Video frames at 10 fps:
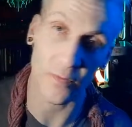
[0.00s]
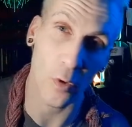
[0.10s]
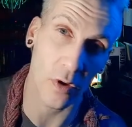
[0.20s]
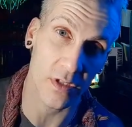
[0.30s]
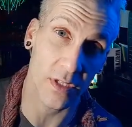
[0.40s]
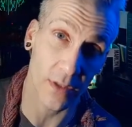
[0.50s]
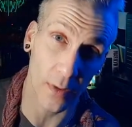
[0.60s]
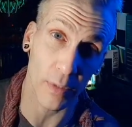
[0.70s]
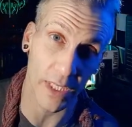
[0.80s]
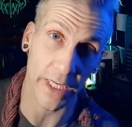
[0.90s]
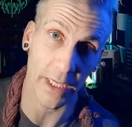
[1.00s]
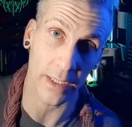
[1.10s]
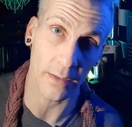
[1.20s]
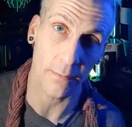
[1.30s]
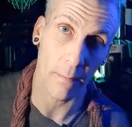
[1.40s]
of course, The
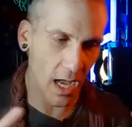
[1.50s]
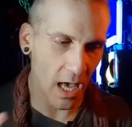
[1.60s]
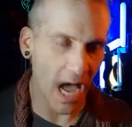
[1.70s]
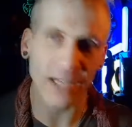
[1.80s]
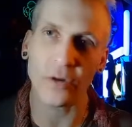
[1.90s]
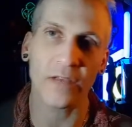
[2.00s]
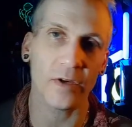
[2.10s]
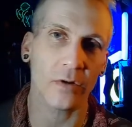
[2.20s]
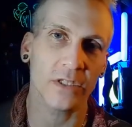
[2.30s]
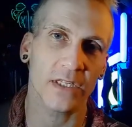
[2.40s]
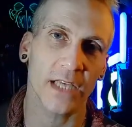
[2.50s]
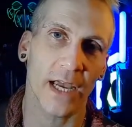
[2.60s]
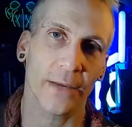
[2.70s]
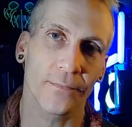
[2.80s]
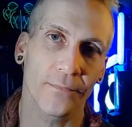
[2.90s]
Bleeding. I don't even know what to
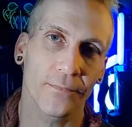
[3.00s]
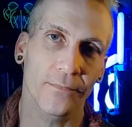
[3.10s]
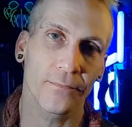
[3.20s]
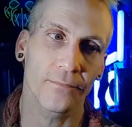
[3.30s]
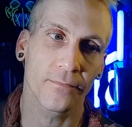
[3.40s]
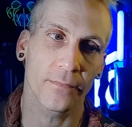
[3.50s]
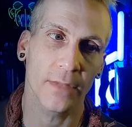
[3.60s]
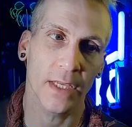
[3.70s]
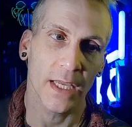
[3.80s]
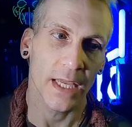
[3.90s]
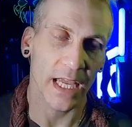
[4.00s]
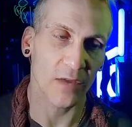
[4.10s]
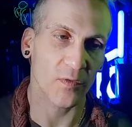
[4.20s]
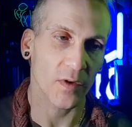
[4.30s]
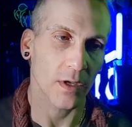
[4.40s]
say.
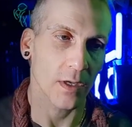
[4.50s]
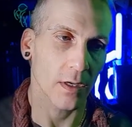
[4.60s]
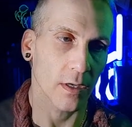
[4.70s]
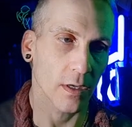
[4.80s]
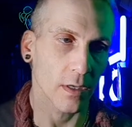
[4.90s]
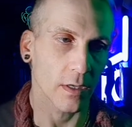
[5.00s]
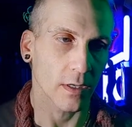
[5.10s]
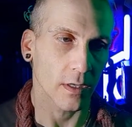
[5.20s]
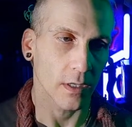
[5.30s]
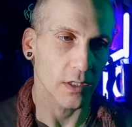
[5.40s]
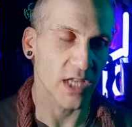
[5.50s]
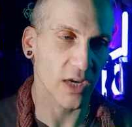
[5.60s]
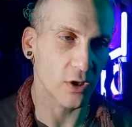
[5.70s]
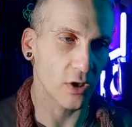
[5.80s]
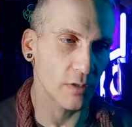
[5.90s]
If
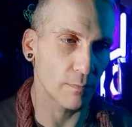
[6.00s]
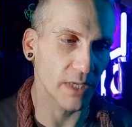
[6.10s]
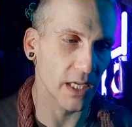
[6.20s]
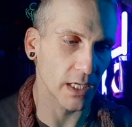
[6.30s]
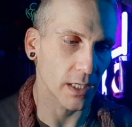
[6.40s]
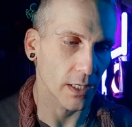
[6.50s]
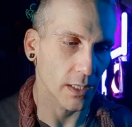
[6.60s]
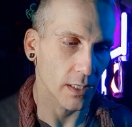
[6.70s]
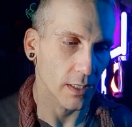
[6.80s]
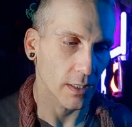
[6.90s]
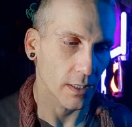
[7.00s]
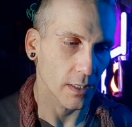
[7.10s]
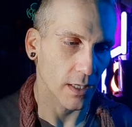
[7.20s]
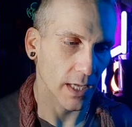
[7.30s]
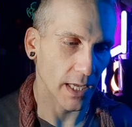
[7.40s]
there could be
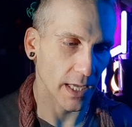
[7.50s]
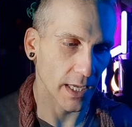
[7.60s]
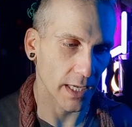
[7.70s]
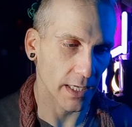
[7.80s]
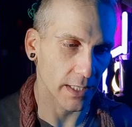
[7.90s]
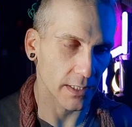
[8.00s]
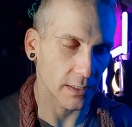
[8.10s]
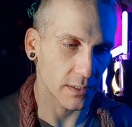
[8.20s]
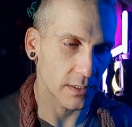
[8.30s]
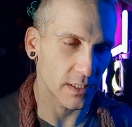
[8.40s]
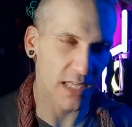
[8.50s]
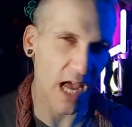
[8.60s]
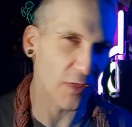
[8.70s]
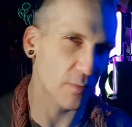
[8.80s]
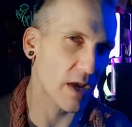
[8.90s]
a
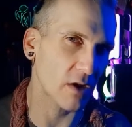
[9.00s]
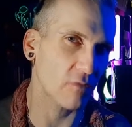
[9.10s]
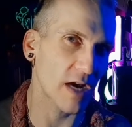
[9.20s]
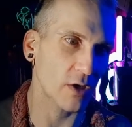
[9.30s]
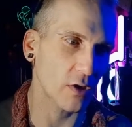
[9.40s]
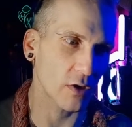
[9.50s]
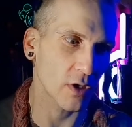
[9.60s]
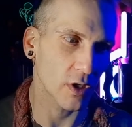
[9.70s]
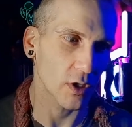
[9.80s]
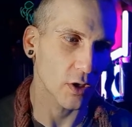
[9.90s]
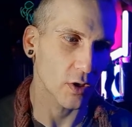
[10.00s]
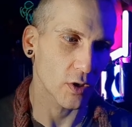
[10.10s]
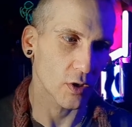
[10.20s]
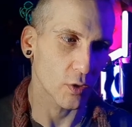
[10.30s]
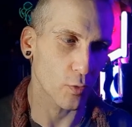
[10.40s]
death metal record
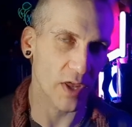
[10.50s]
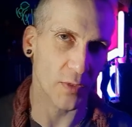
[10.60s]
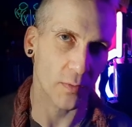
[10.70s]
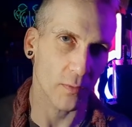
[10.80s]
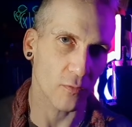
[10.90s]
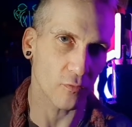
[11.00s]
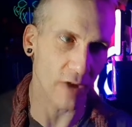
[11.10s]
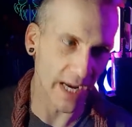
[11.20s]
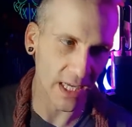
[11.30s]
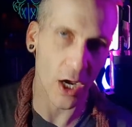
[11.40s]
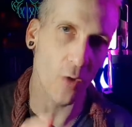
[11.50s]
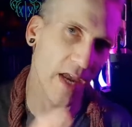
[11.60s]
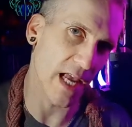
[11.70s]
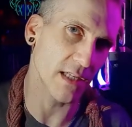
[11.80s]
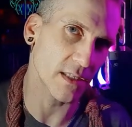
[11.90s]
with radio
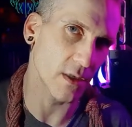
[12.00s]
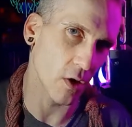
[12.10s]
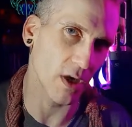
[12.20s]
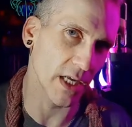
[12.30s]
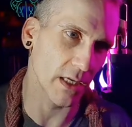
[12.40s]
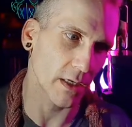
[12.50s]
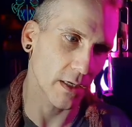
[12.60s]
hits on it,